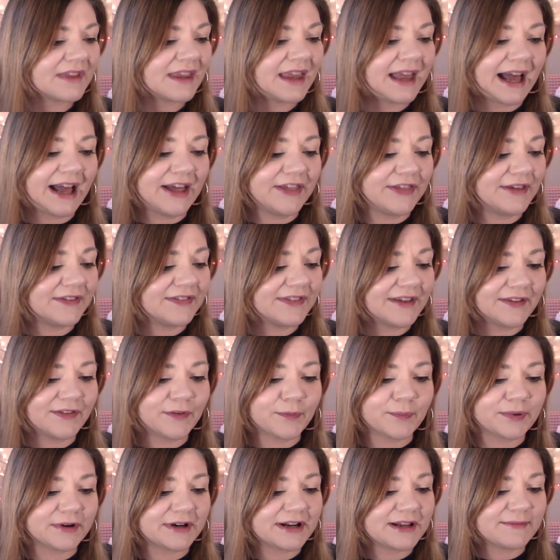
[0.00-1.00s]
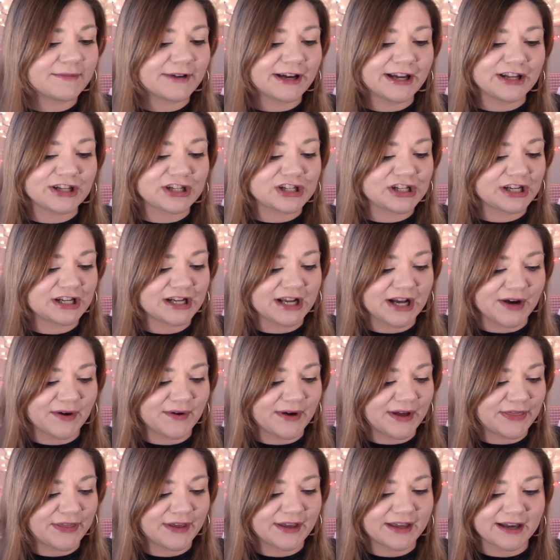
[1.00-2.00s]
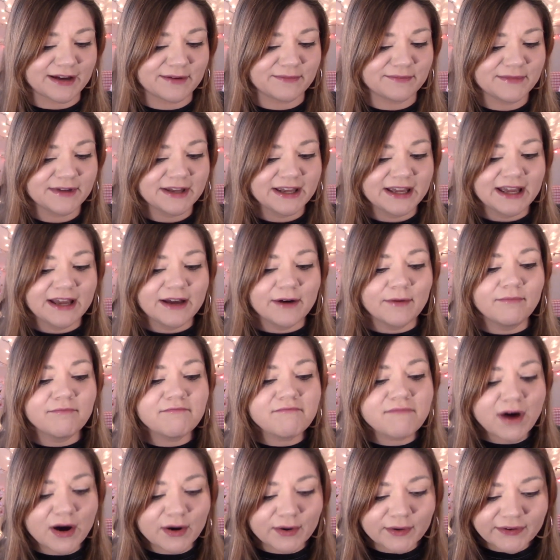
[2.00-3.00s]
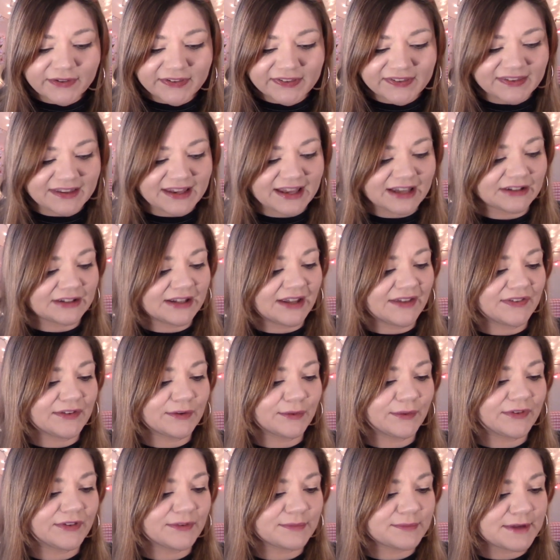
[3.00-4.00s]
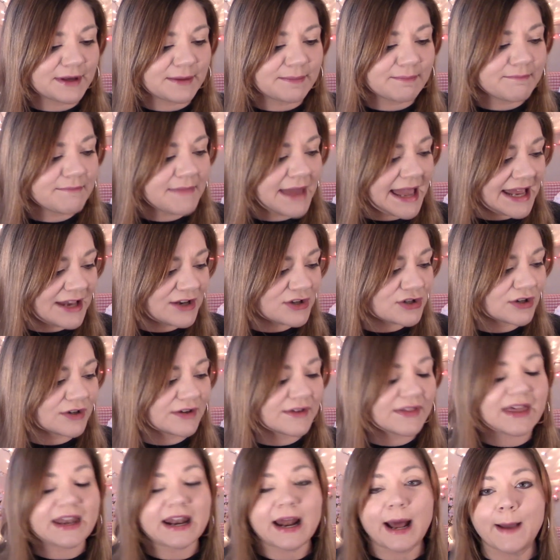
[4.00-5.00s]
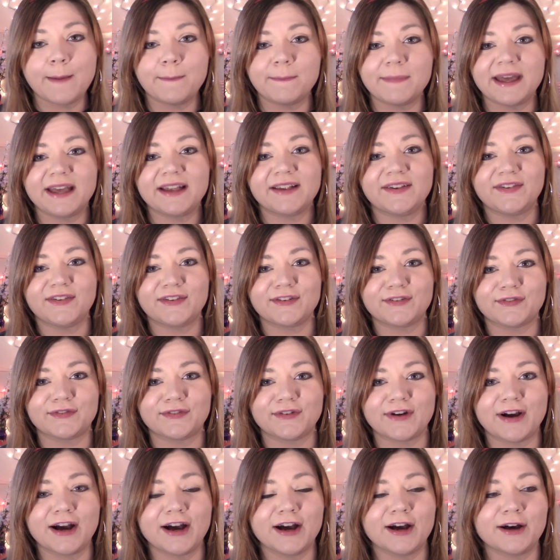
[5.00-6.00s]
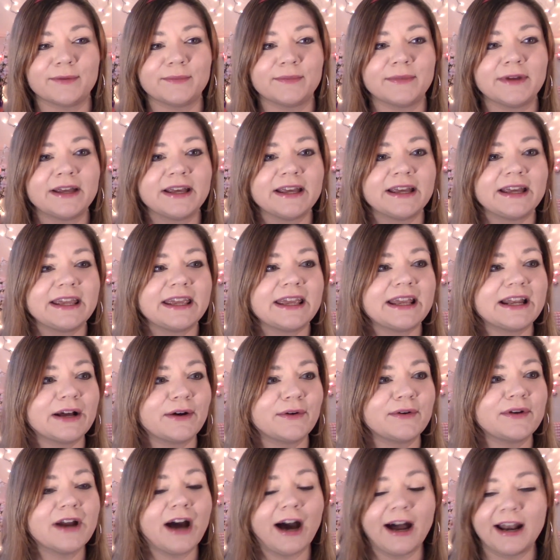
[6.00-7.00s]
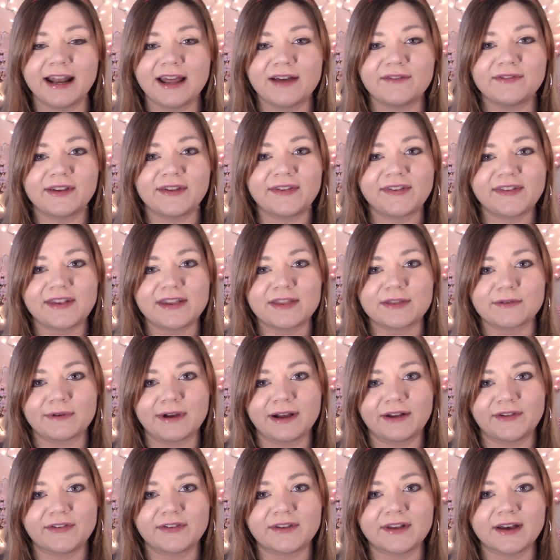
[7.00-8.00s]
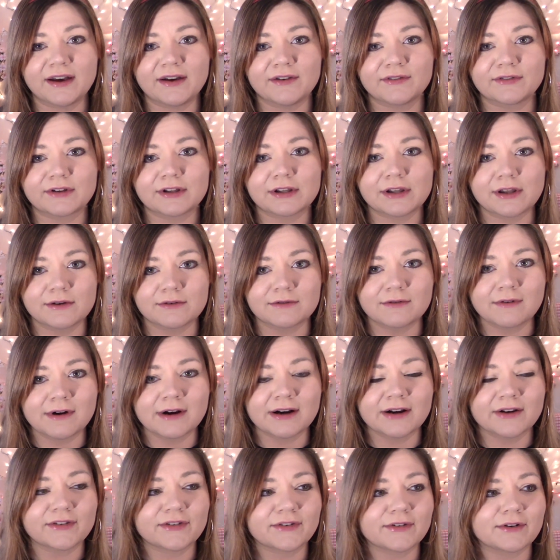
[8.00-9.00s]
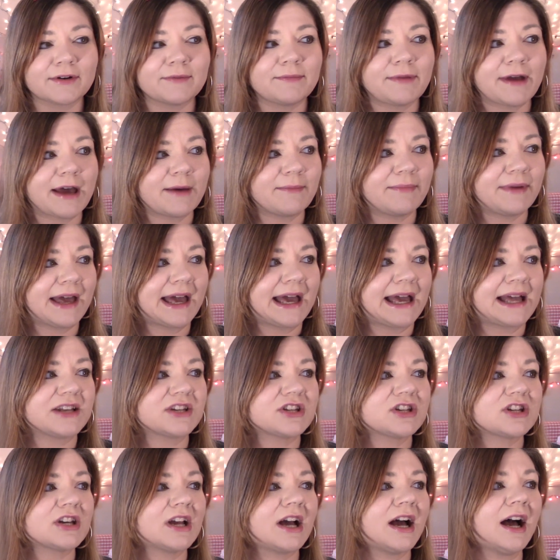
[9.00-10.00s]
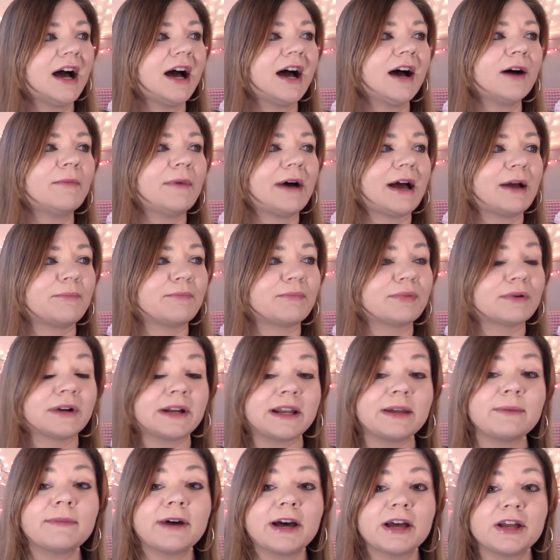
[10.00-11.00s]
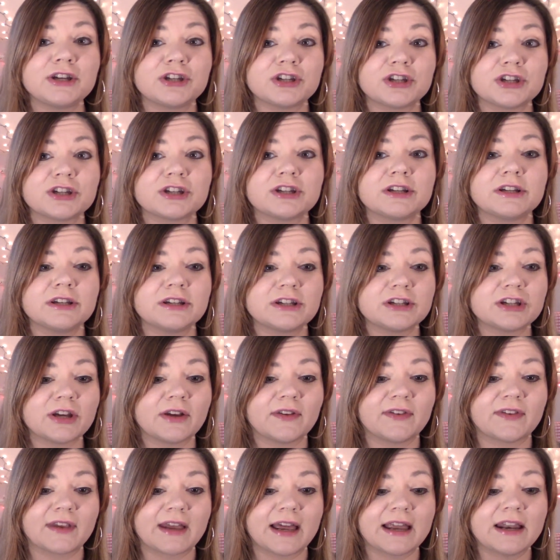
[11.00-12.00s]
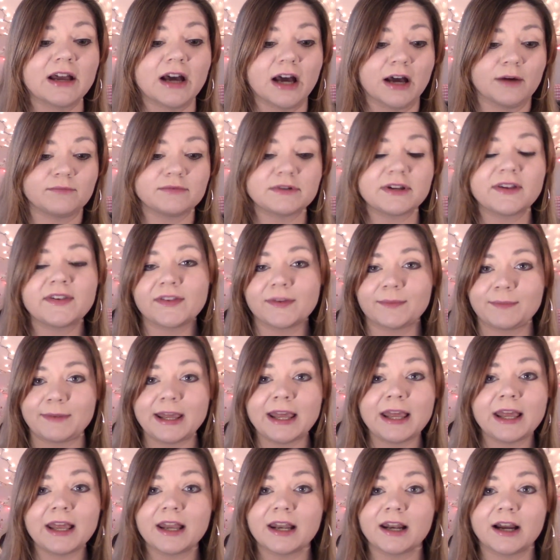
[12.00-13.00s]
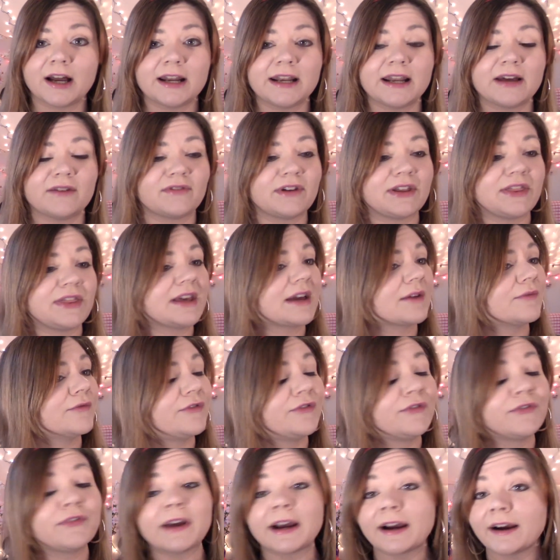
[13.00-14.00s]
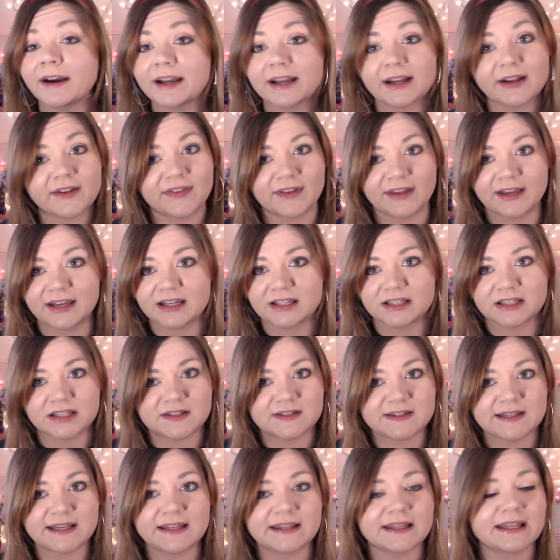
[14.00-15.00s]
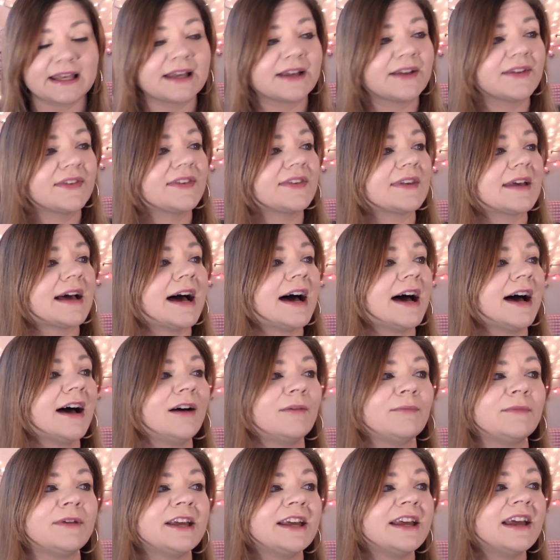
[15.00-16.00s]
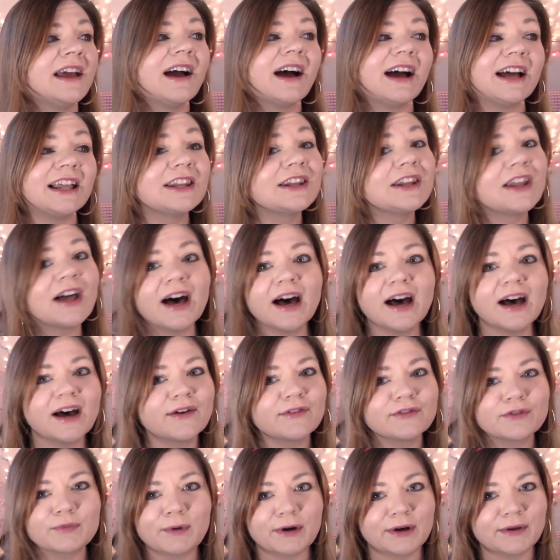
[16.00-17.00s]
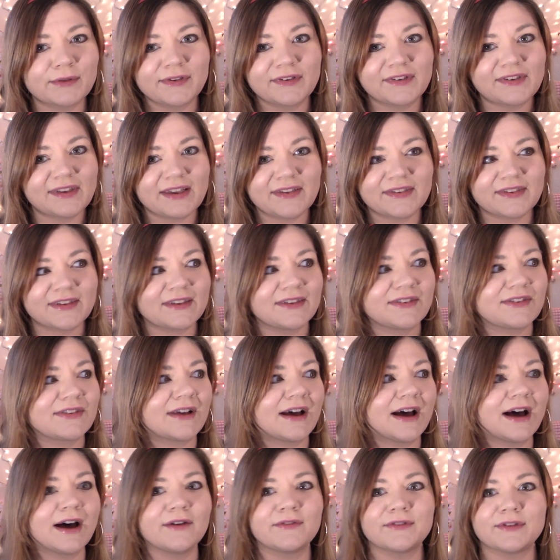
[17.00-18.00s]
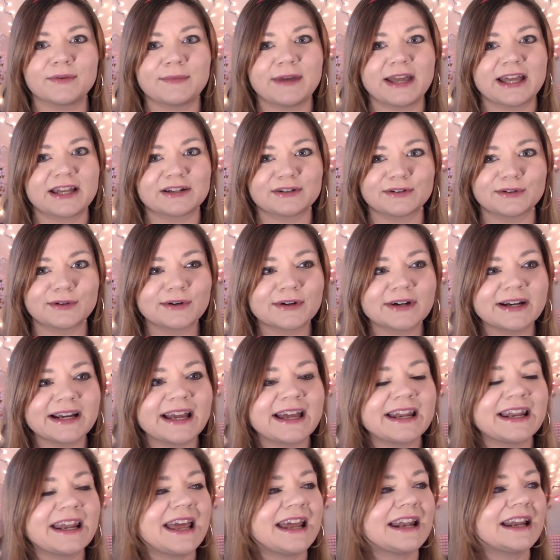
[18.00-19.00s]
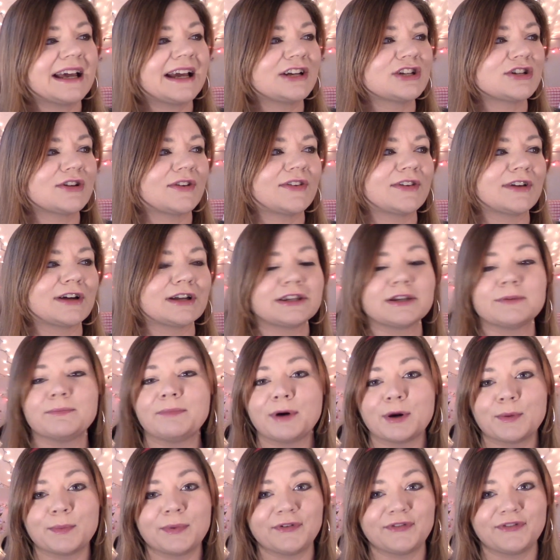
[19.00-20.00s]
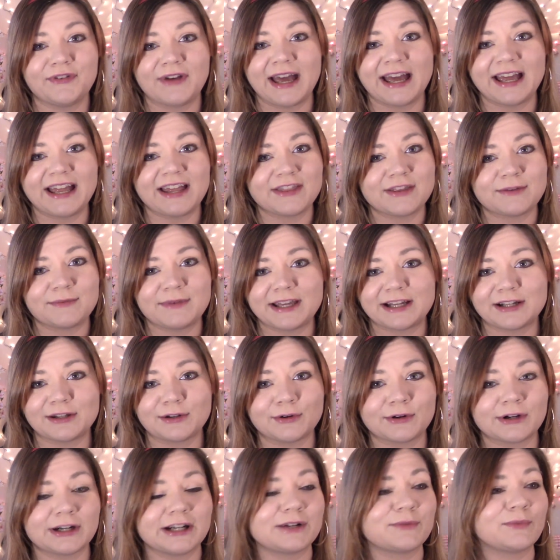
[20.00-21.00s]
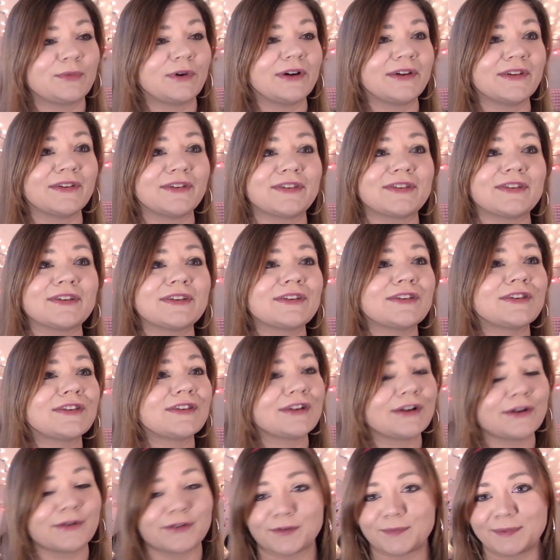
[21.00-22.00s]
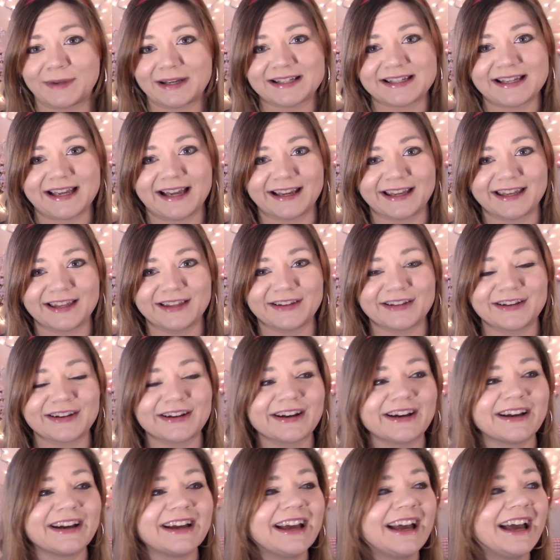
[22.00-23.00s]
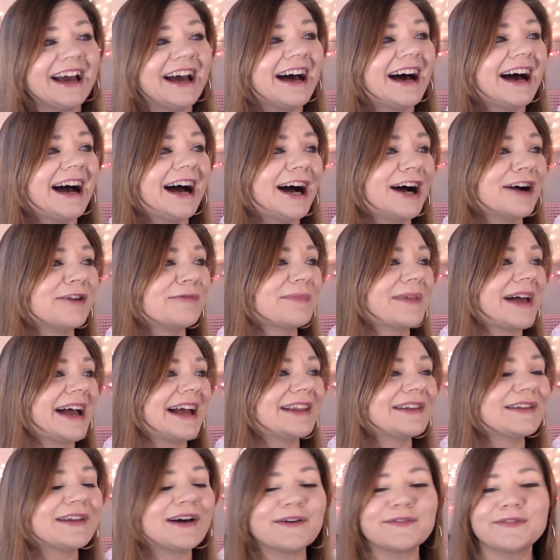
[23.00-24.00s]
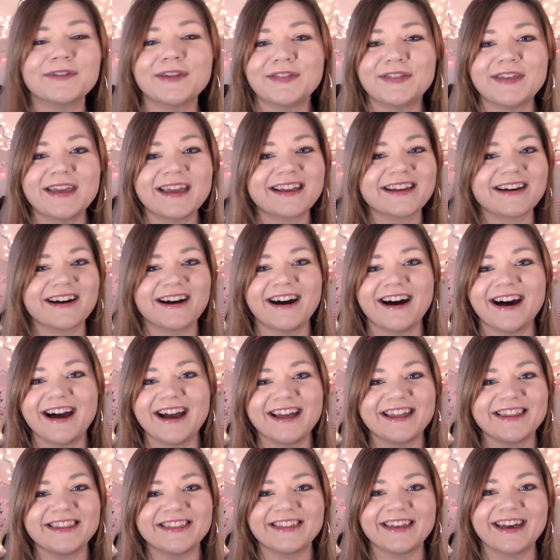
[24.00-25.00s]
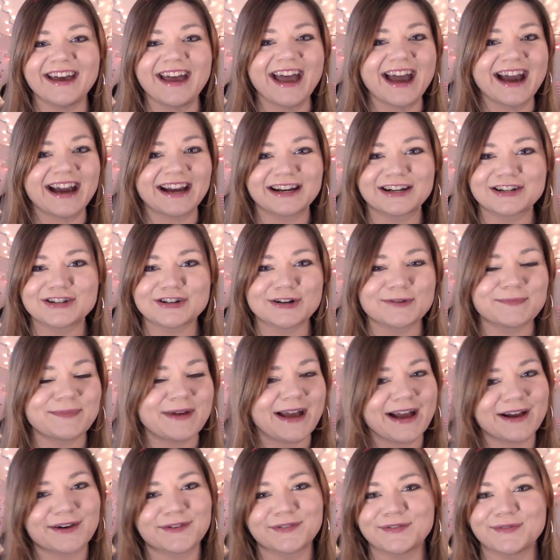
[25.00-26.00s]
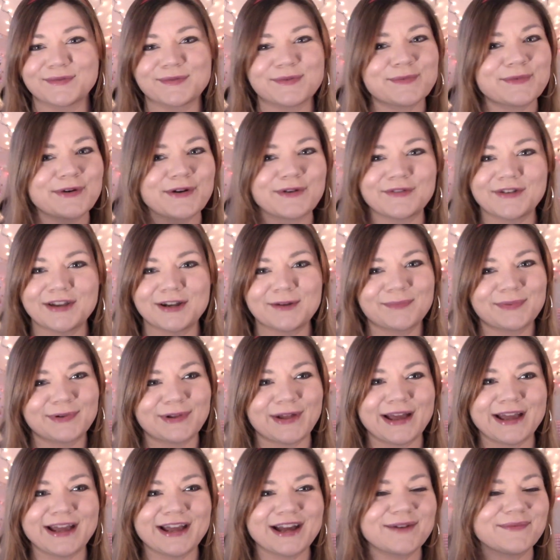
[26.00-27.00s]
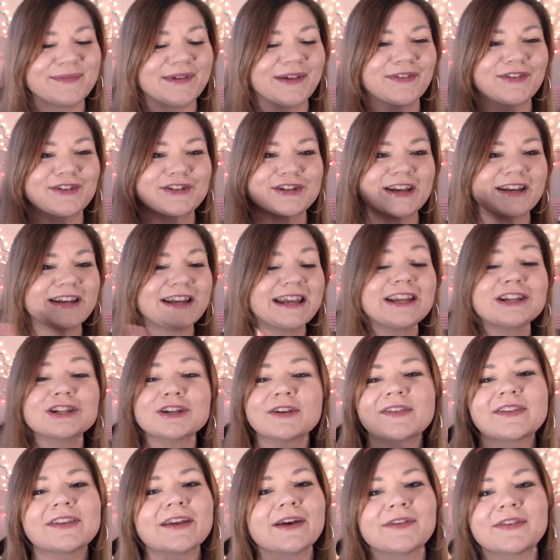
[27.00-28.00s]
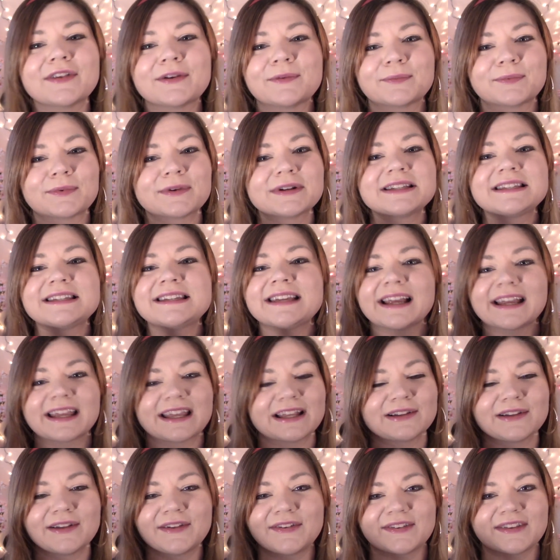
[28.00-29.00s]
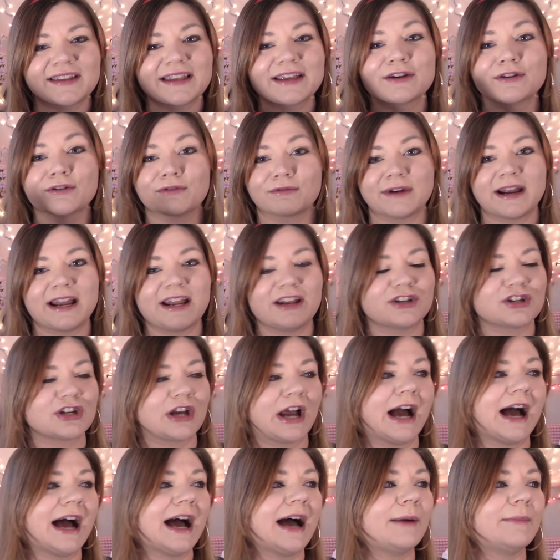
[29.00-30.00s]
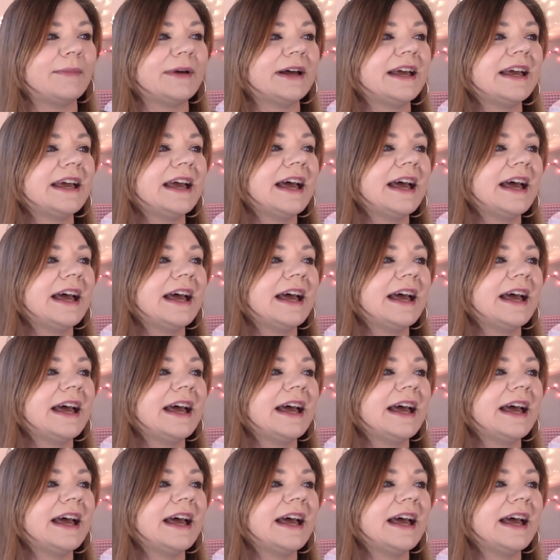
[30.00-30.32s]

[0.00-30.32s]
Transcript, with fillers: I think that's pretty much, you know, I think I'm mostly, unless there was something major that I missed from, you know, not having seen the rest of Clone Wars or Bad Batch, um, I'm pretty much just kind of up to speed on everything. I'm very excited to see this. Um, I loved both seasons of The Mandalorian, and I just thought that Boba Fett and The Mandalorian was so spectacular. Um, I love that they got the actor back from the movie to play him. That's Jen. he just does a ridiculously great job.